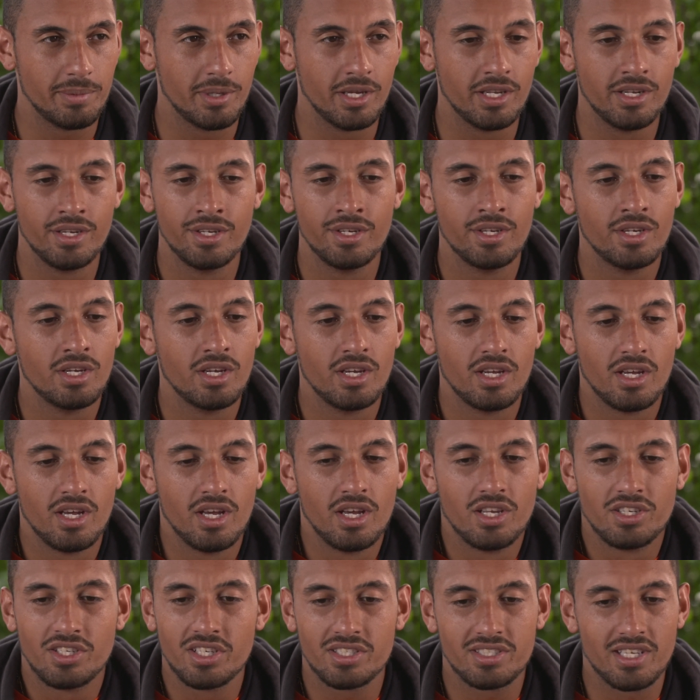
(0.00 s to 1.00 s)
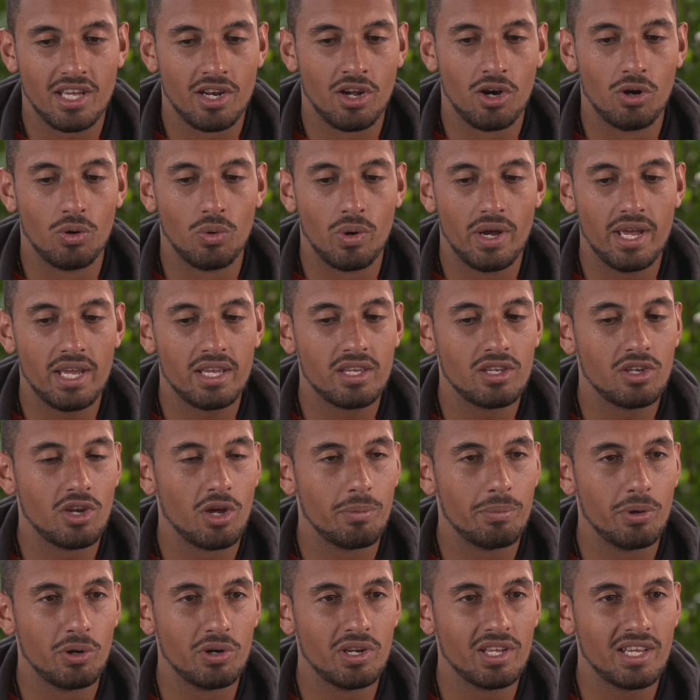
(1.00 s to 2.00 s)
But just that whole week, you
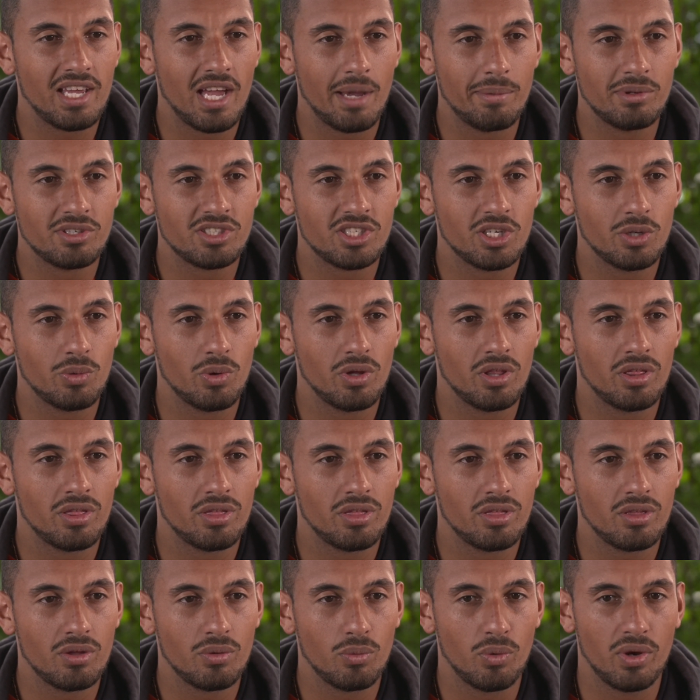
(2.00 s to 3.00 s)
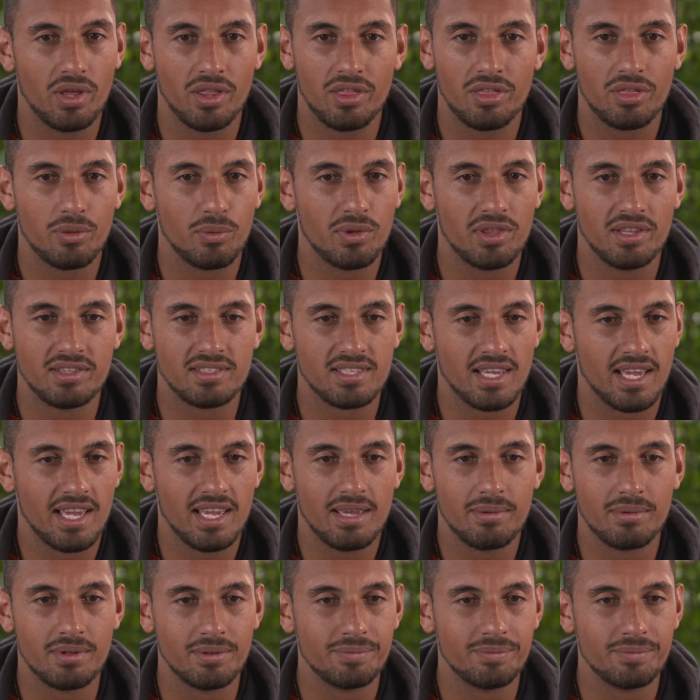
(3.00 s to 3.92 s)
know, building chemistry with the team,